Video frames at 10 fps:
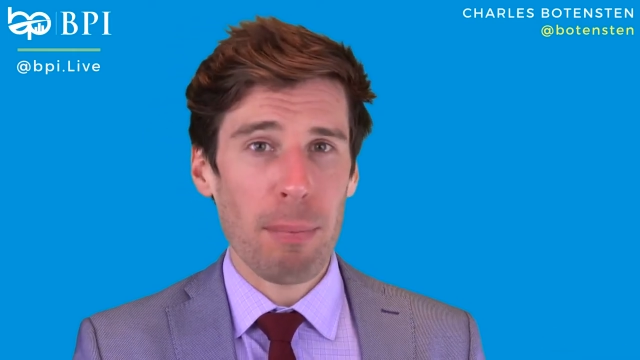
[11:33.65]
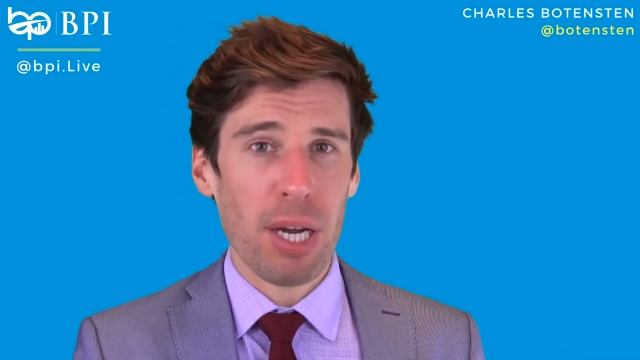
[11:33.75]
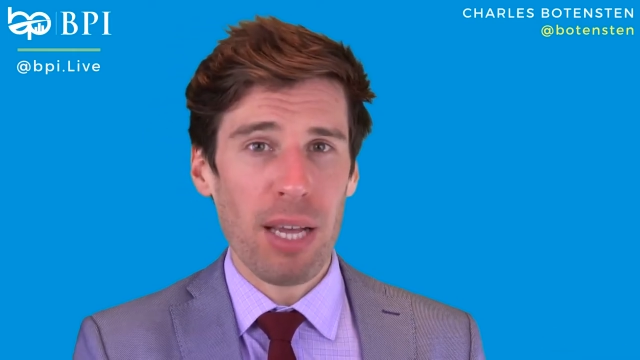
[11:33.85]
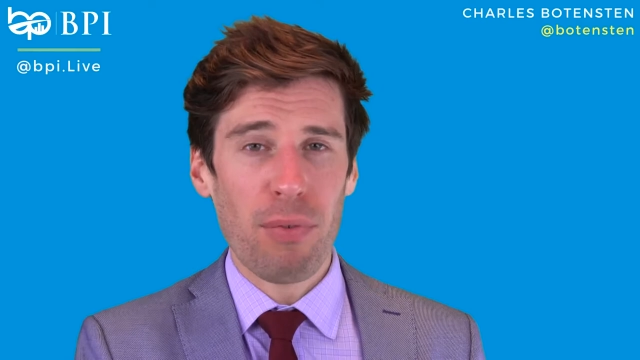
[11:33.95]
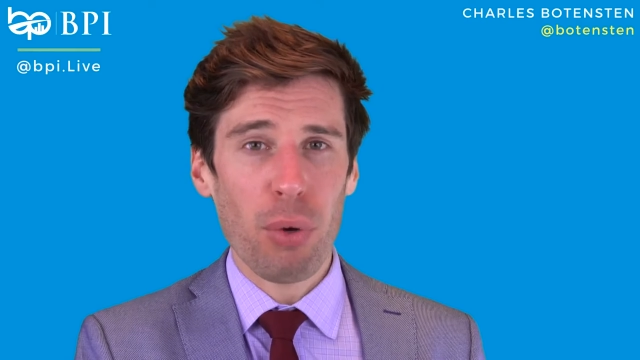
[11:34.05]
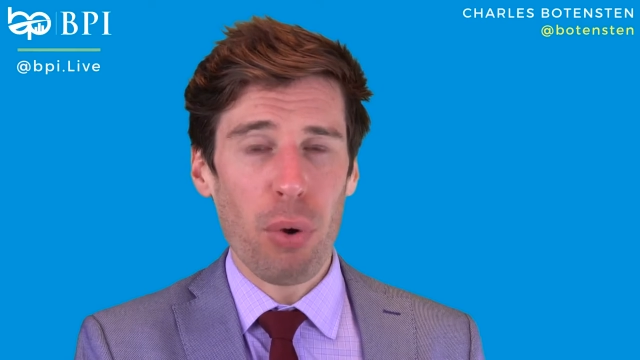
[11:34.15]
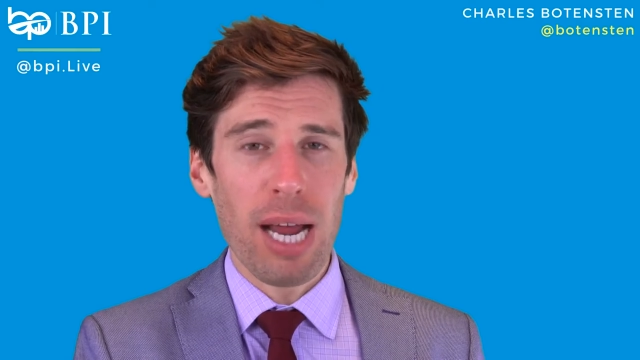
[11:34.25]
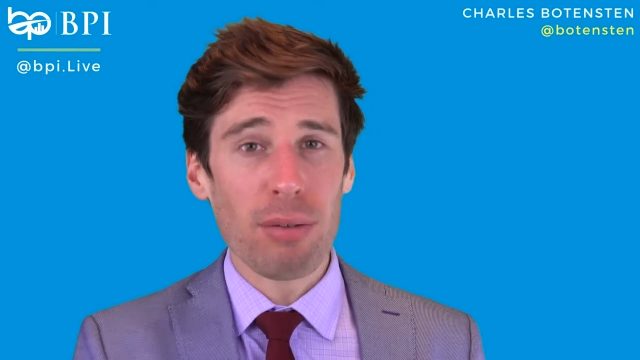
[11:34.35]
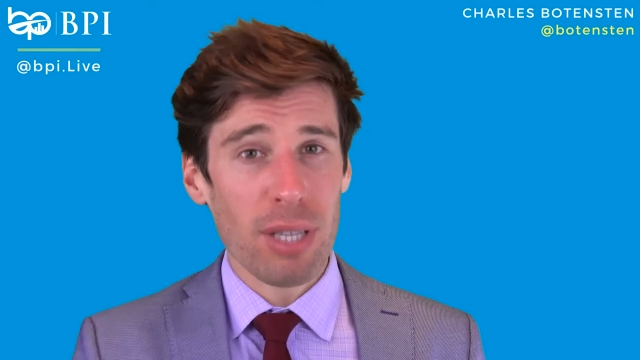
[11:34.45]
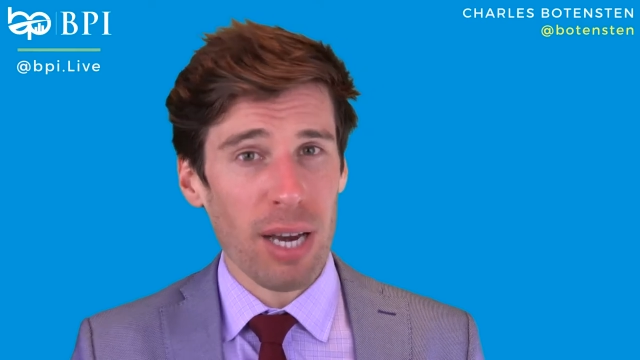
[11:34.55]
But if you go
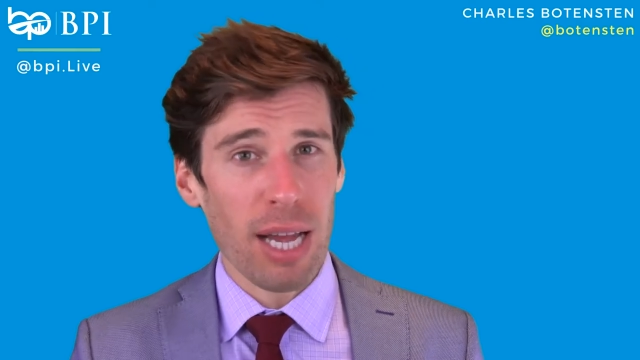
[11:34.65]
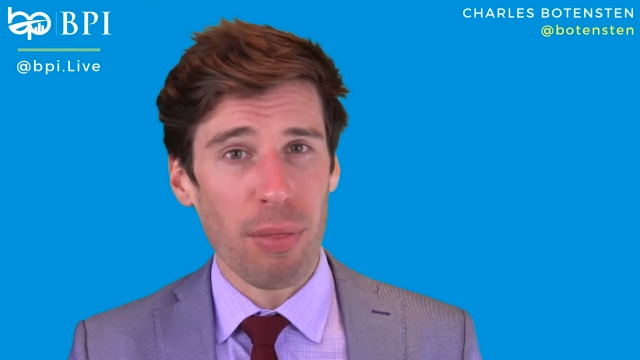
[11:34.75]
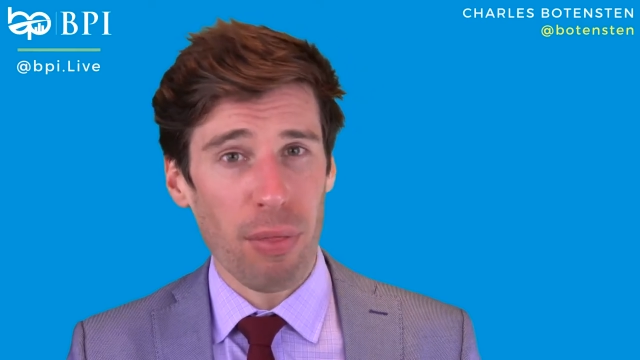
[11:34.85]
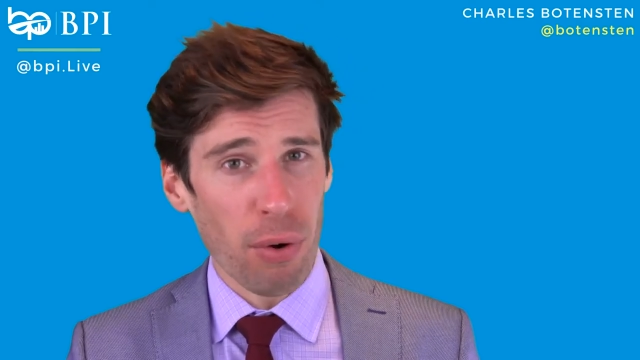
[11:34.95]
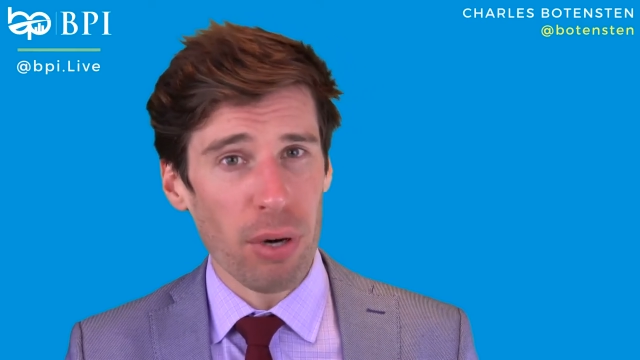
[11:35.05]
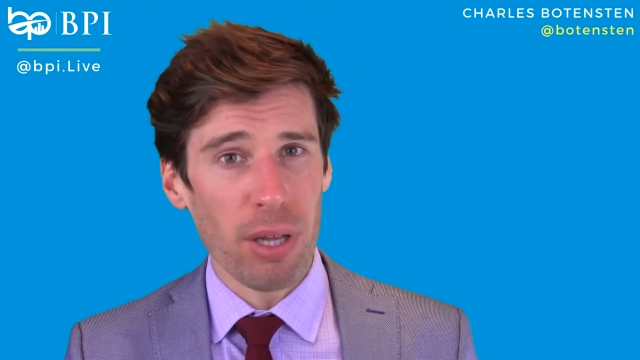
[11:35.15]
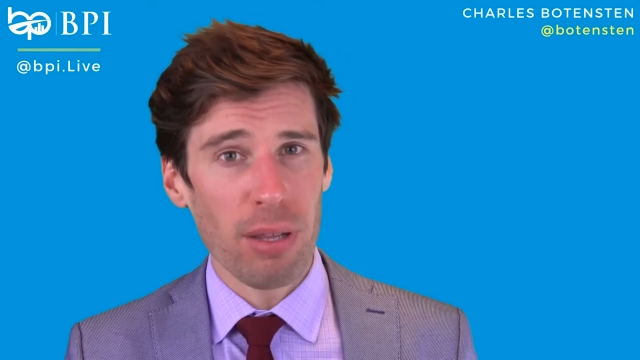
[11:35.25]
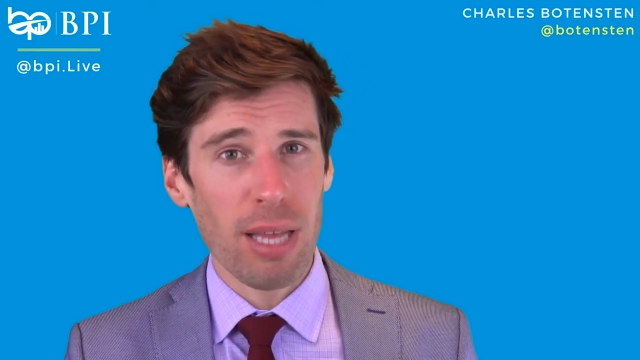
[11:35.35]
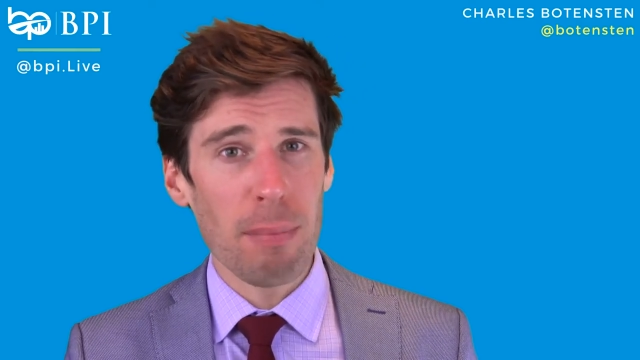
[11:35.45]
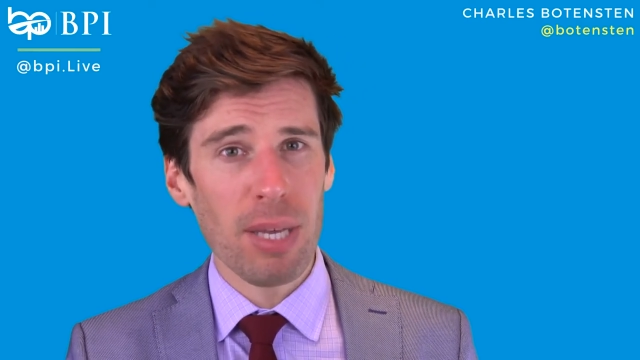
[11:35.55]
down to 930,
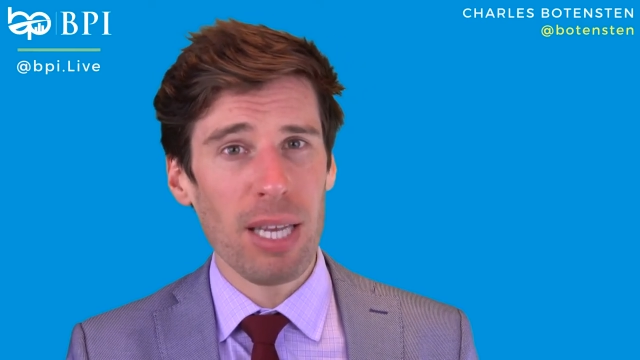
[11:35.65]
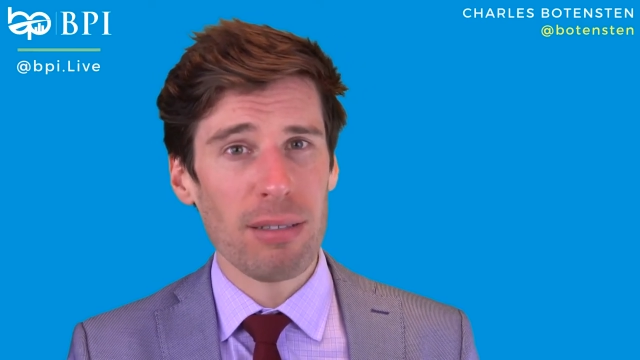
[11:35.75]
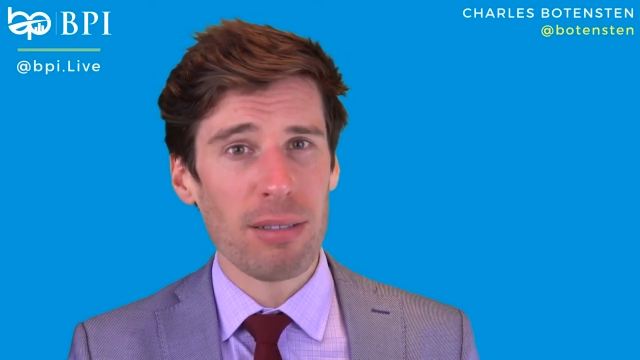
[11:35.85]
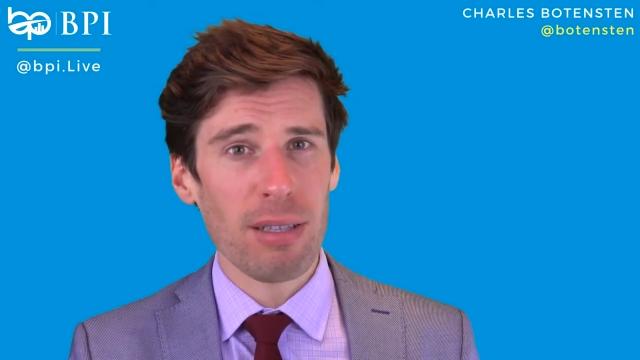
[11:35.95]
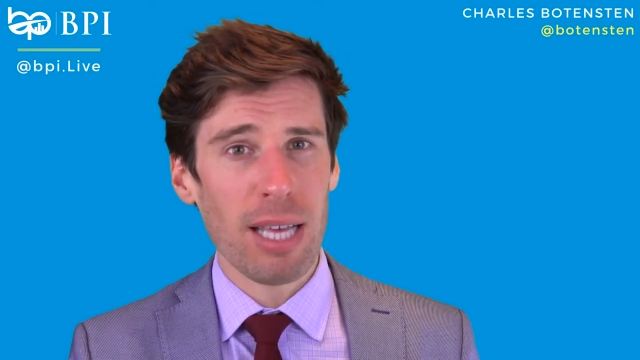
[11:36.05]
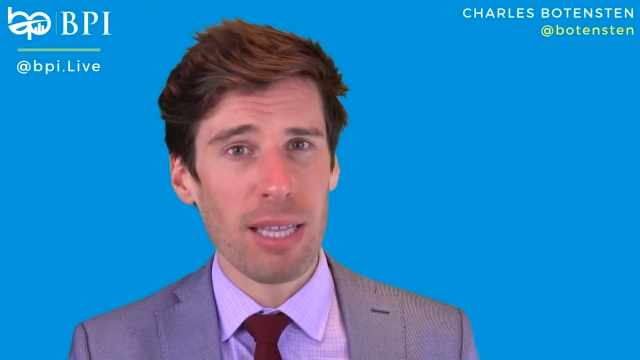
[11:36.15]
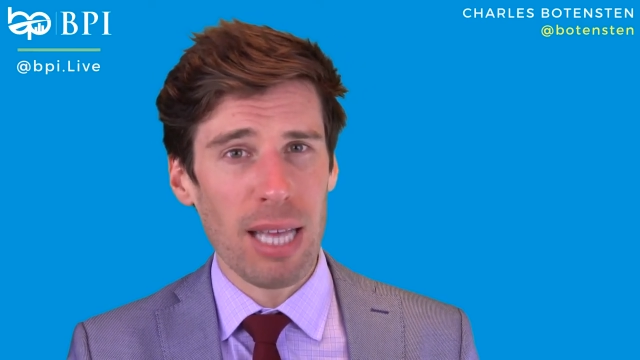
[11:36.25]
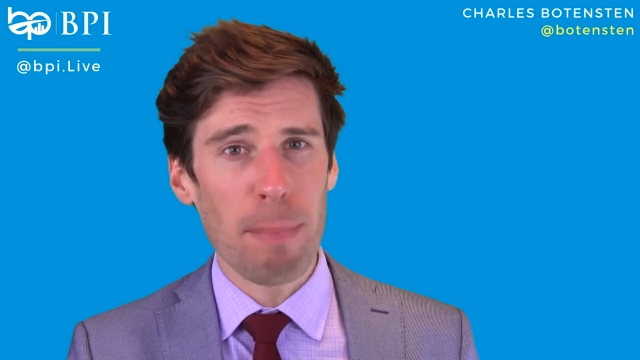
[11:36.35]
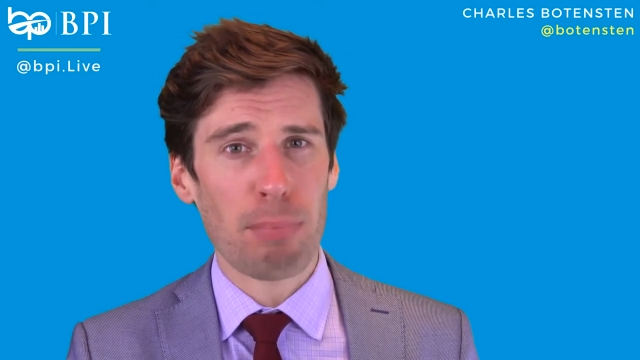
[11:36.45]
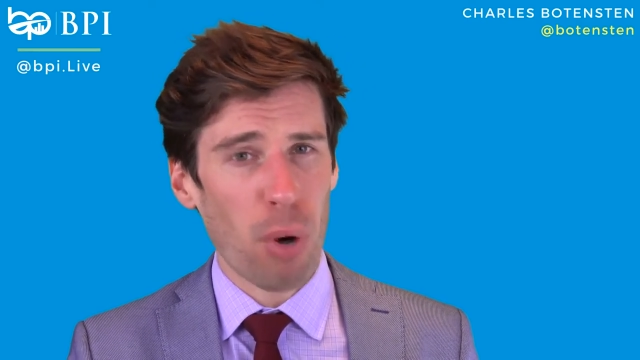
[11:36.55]
that means that
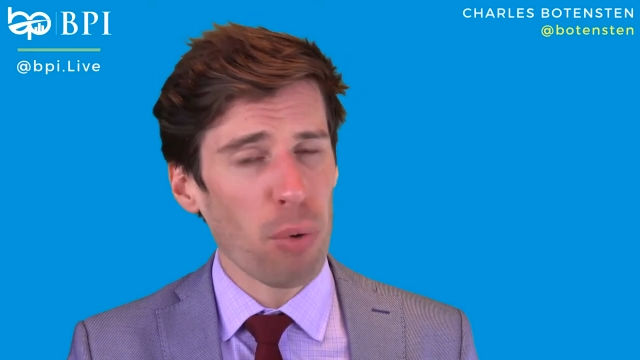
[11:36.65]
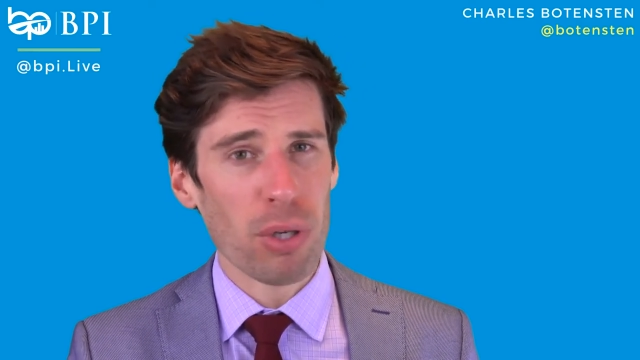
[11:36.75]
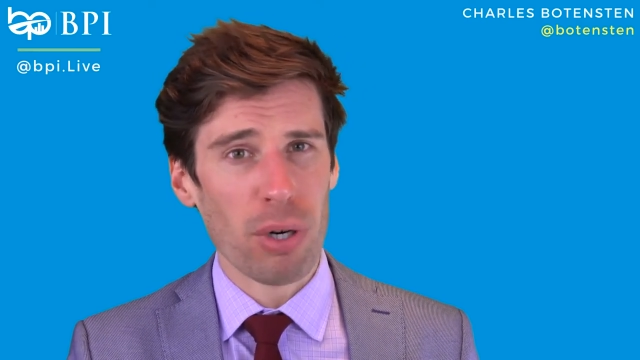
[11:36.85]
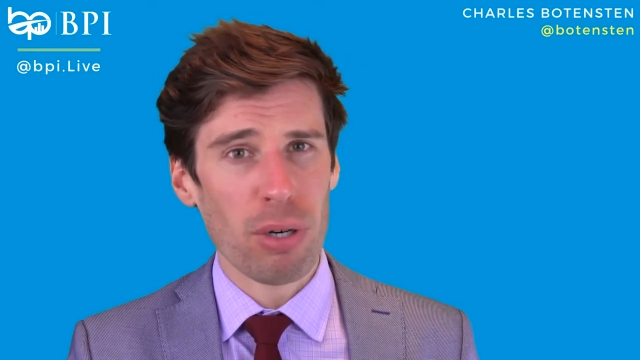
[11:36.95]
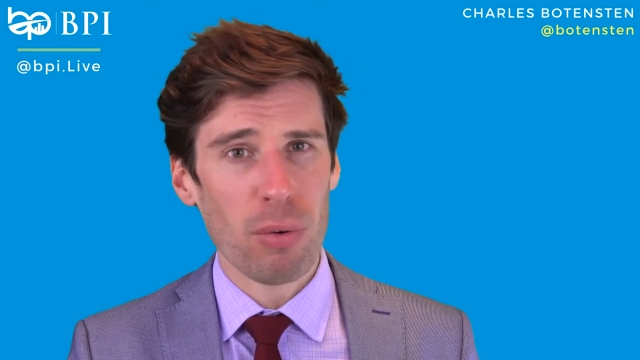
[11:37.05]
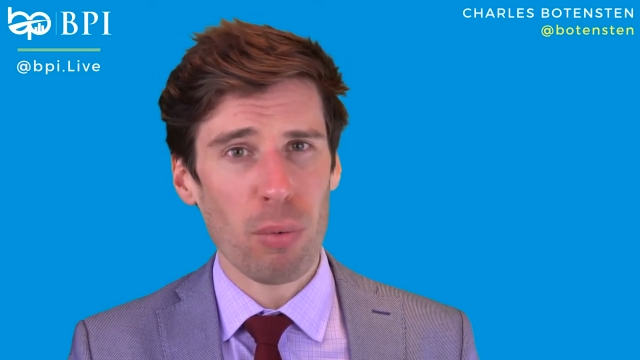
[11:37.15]
that broker,